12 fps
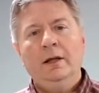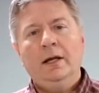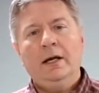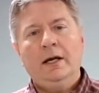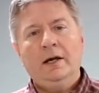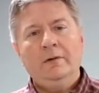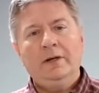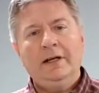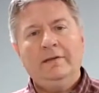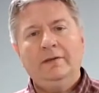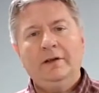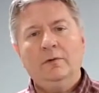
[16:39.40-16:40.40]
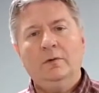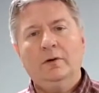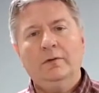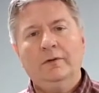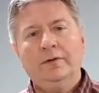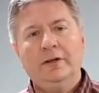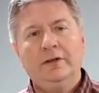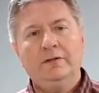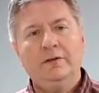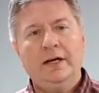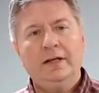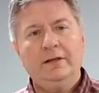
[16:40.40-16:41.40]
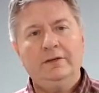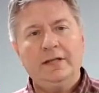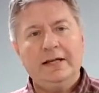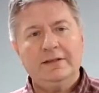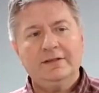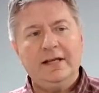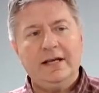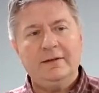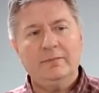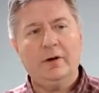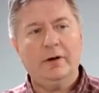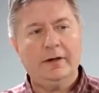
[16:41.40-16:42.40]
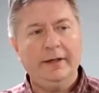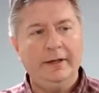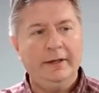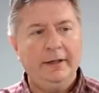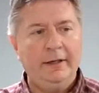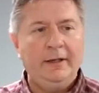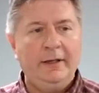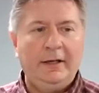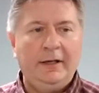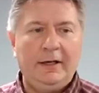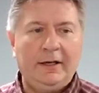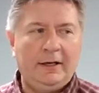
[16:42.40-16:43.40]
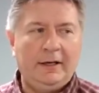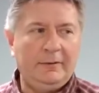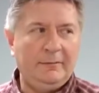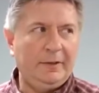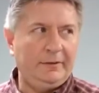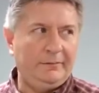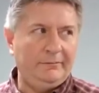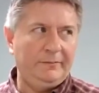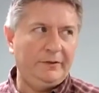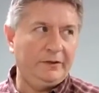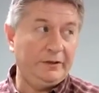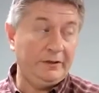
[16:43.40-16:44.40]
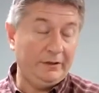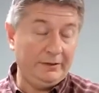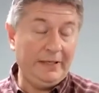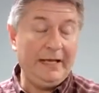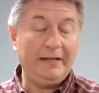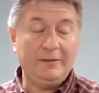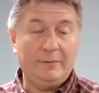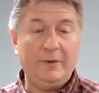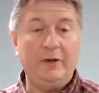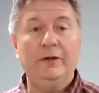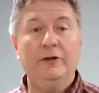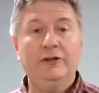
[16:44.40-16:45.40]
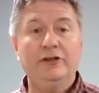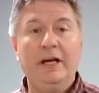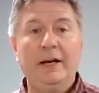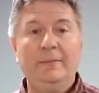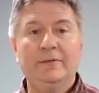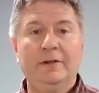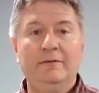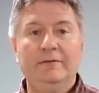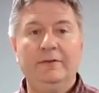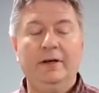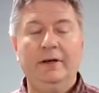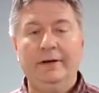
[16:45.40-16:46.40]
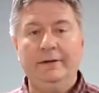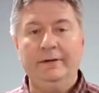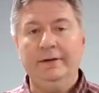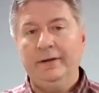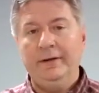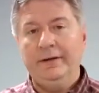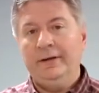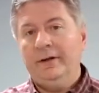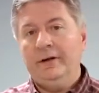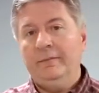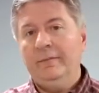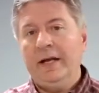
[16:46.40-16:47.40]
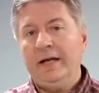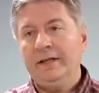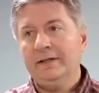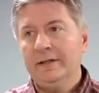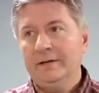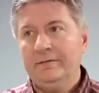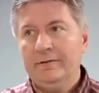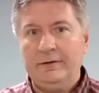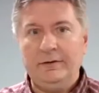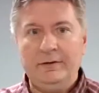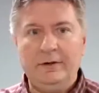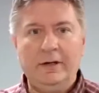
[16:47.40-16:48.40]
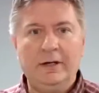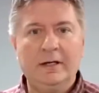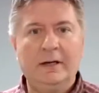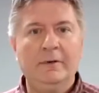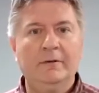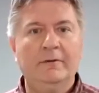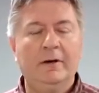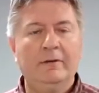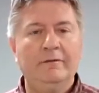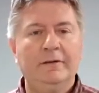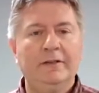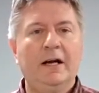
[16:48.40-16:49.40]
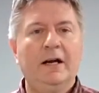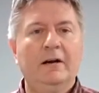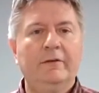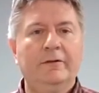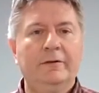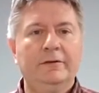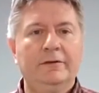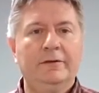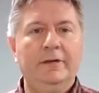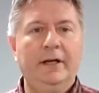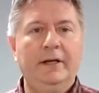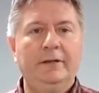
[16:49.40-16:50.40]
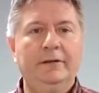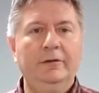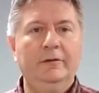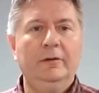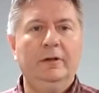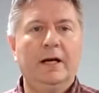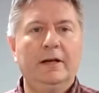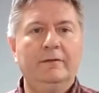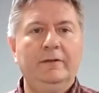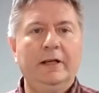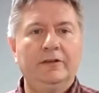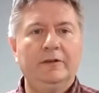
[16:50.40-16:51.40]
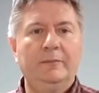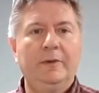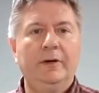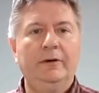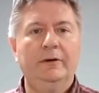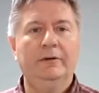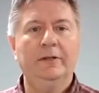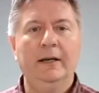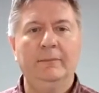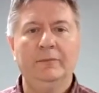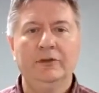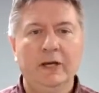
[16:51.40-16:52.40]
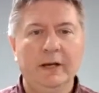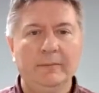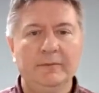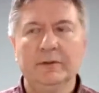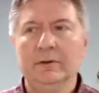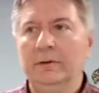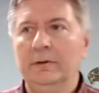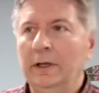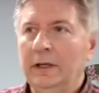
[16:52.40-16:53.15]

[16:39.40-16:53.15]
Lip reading: we'll definitely work with you to try to test that market. But Lake Superior shapes have done amazing for a couple of our photographers that do a lot of Lake Superior type shapes. So